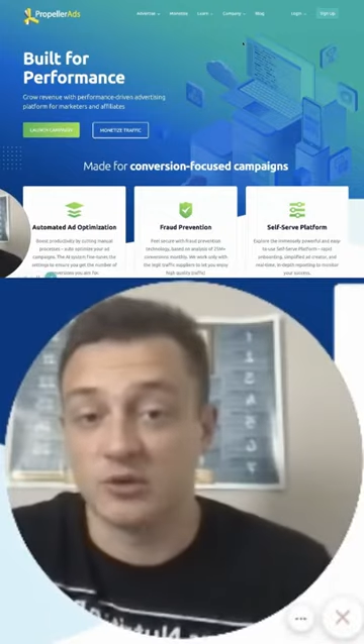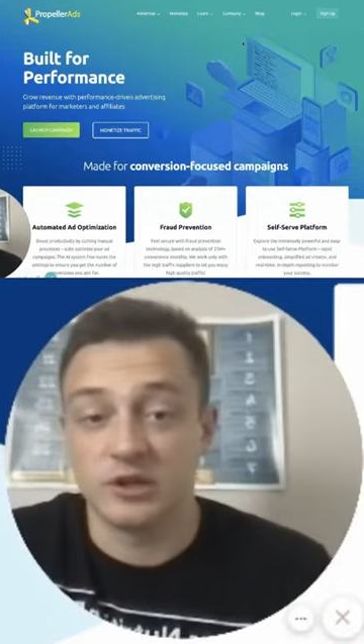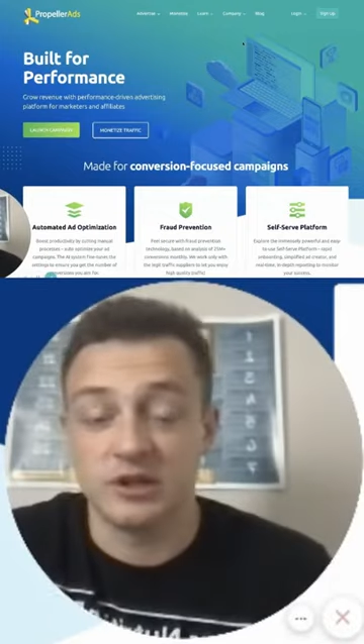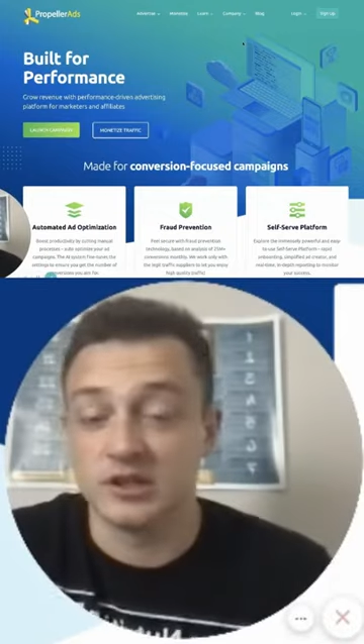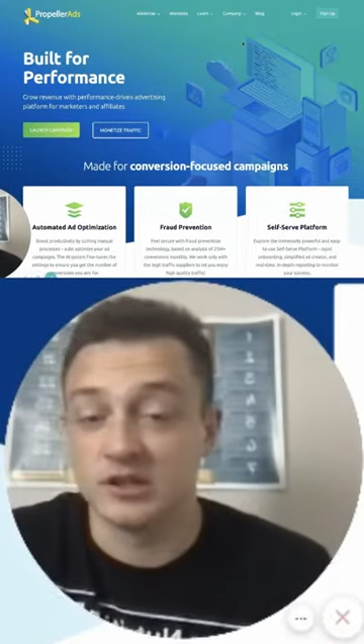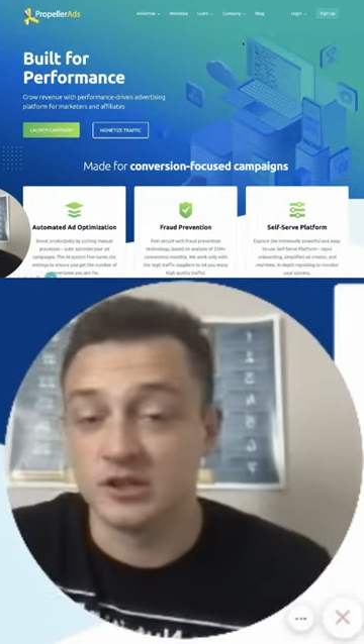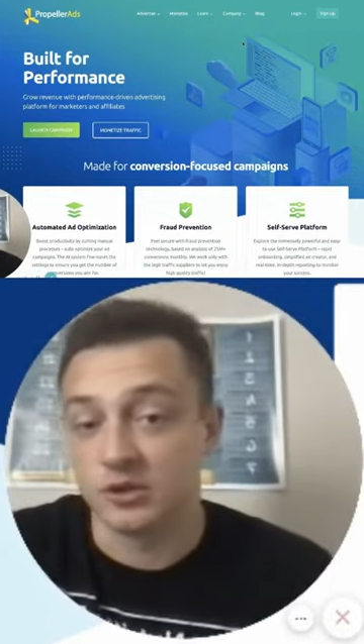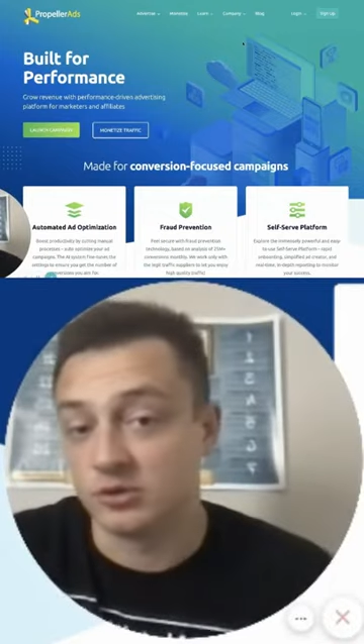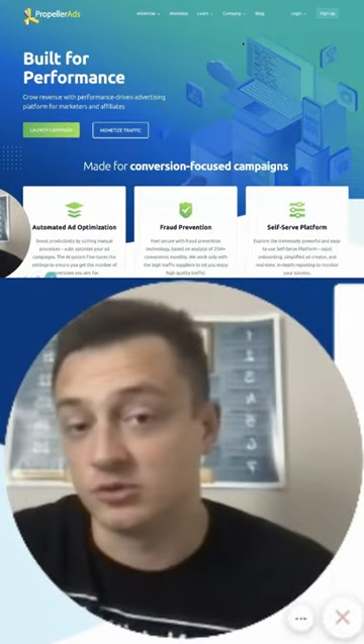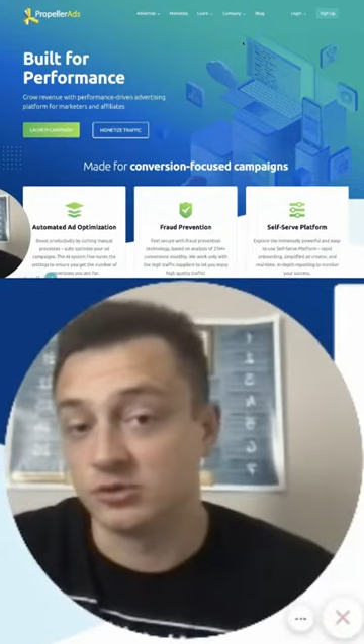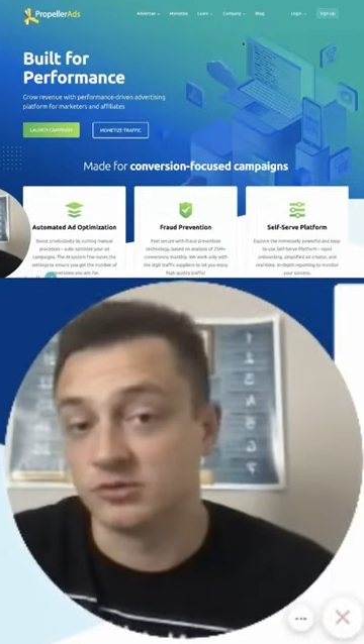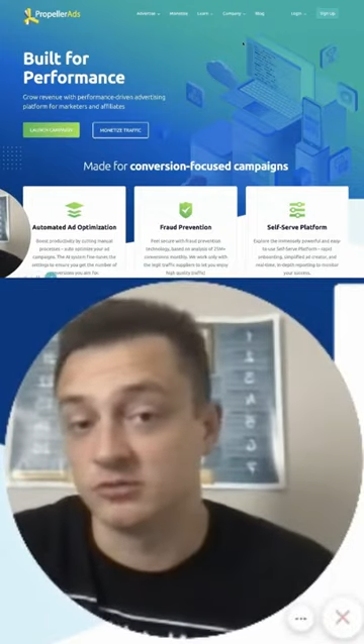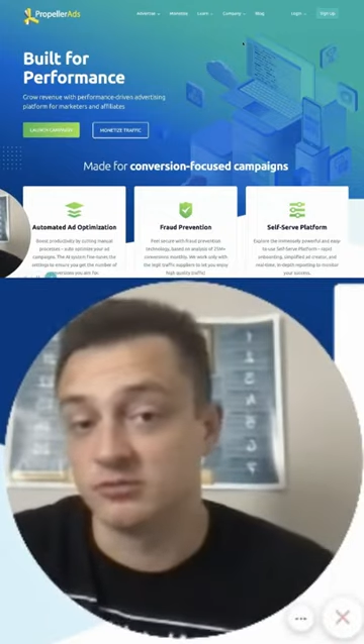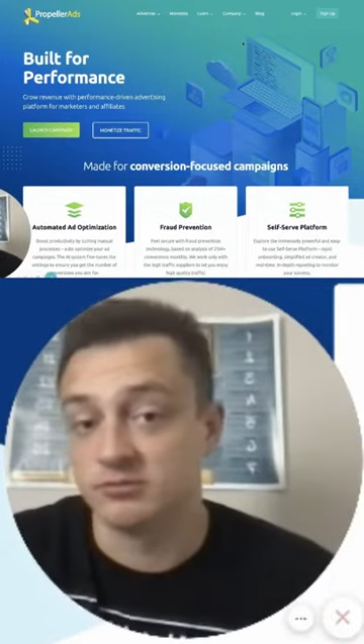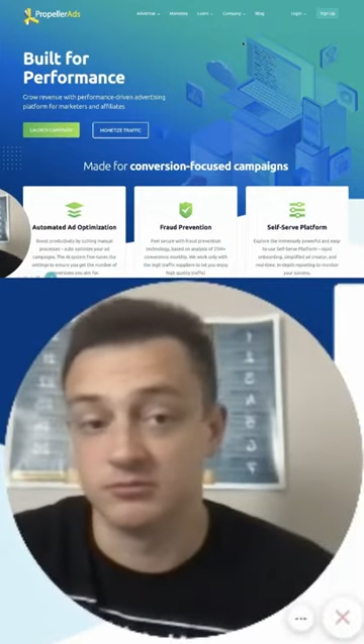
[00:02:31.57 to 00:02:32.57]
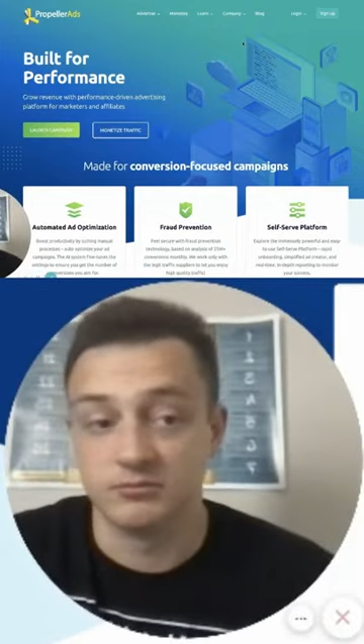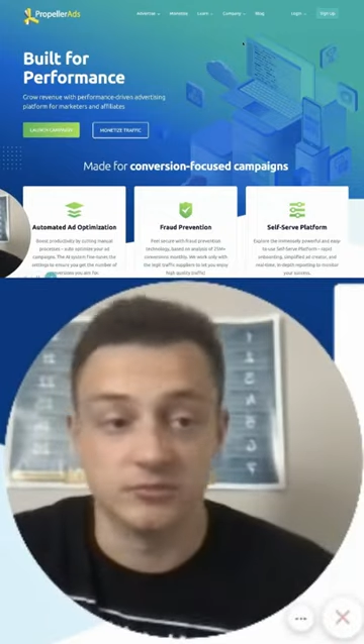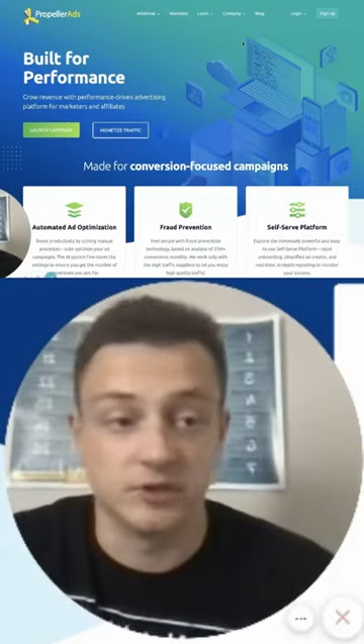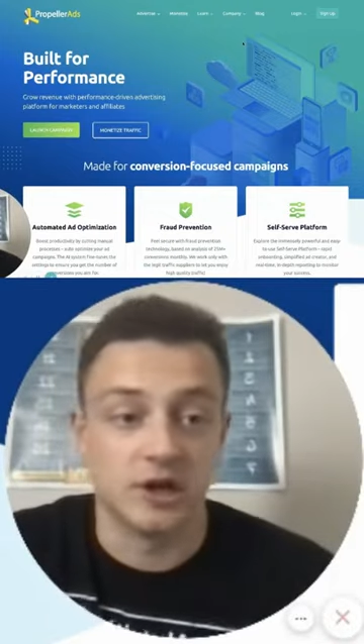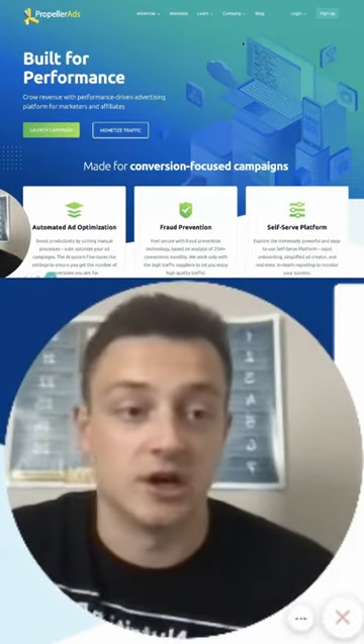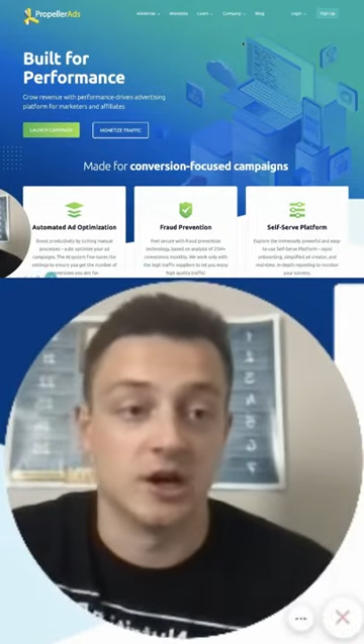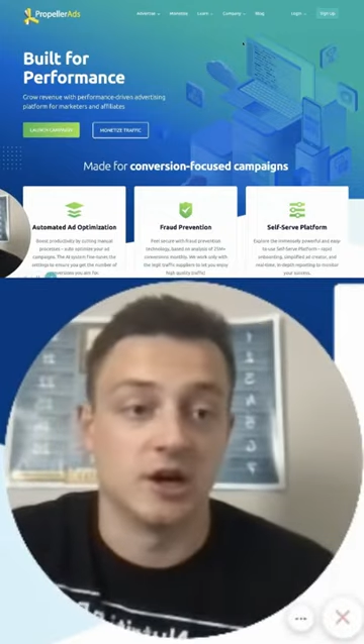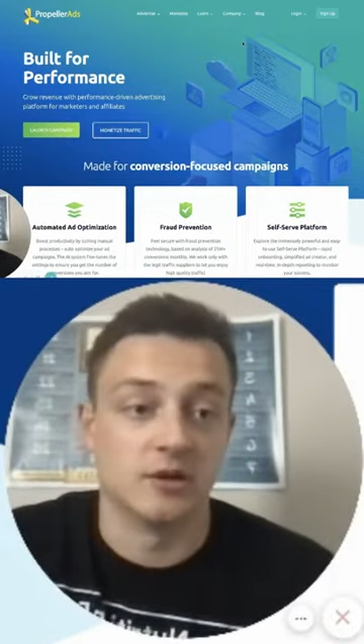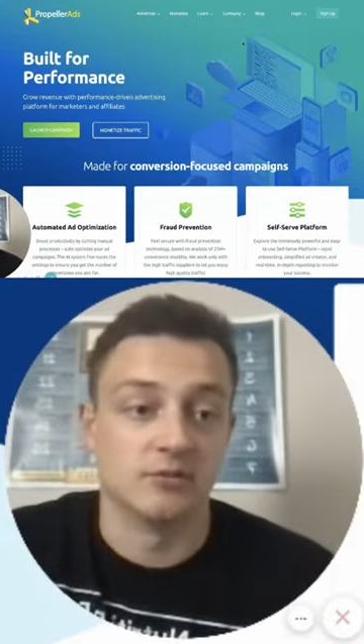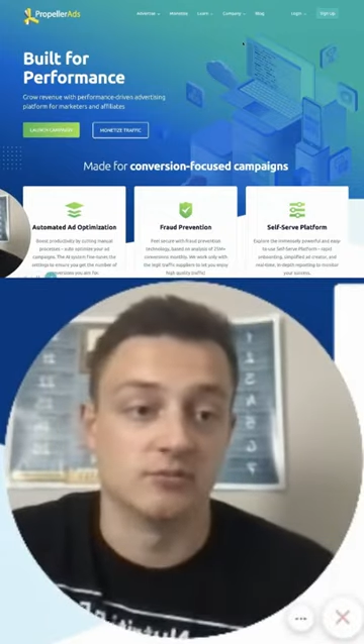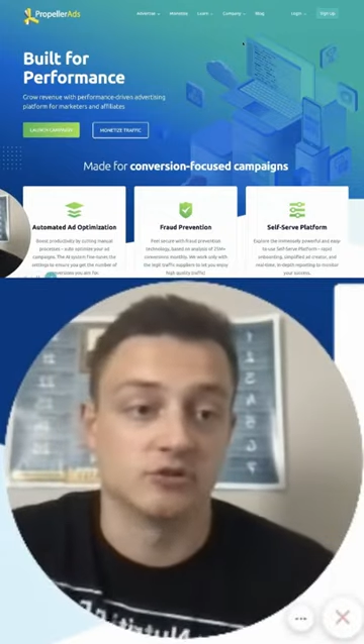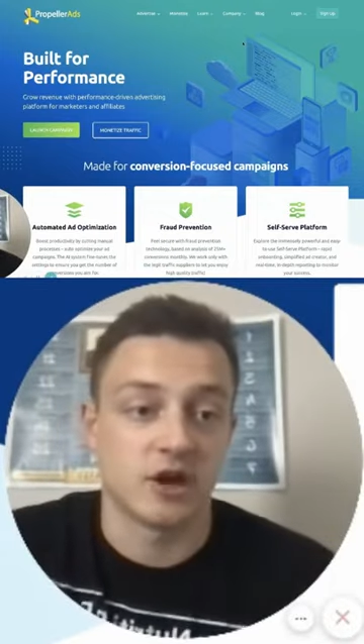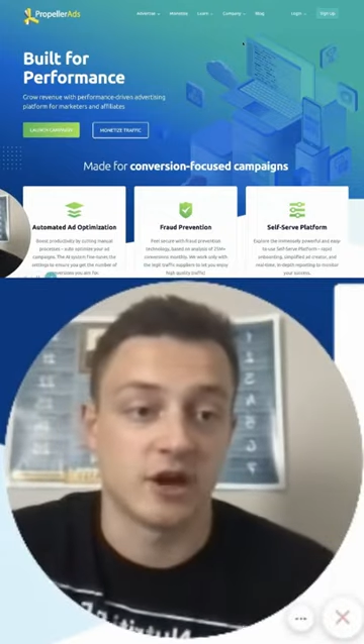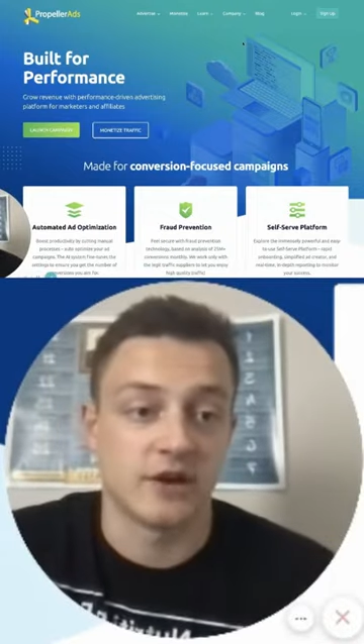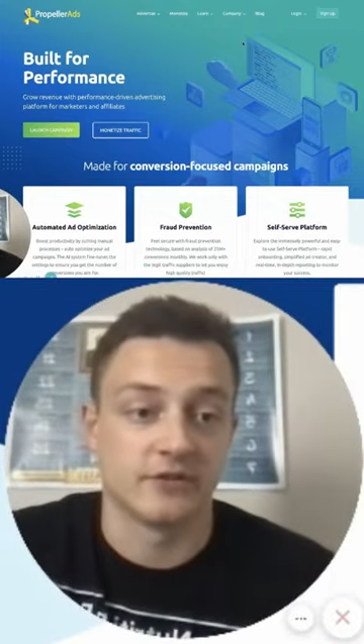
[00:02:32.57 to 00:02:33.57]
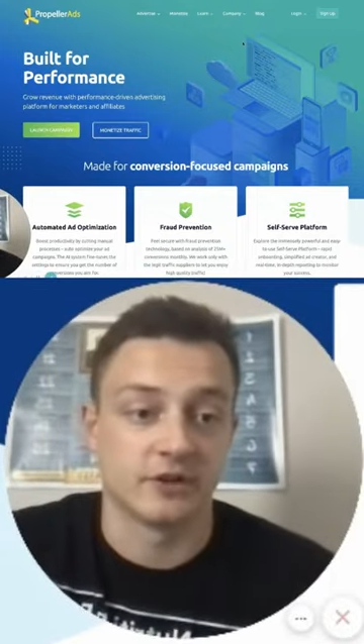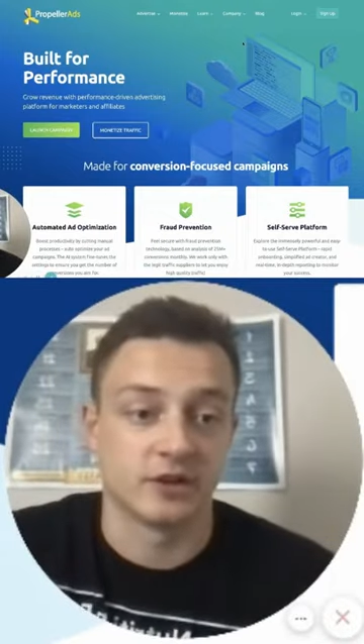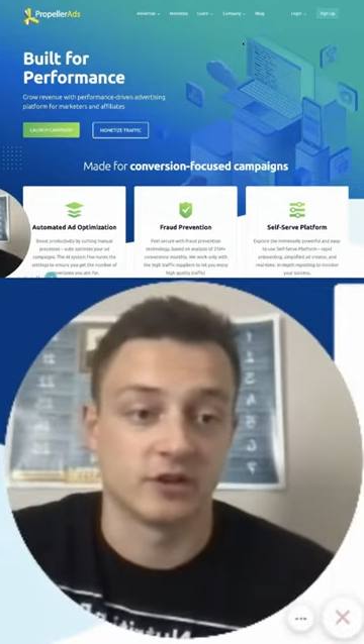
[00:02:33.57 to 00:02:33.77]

really adult traffic.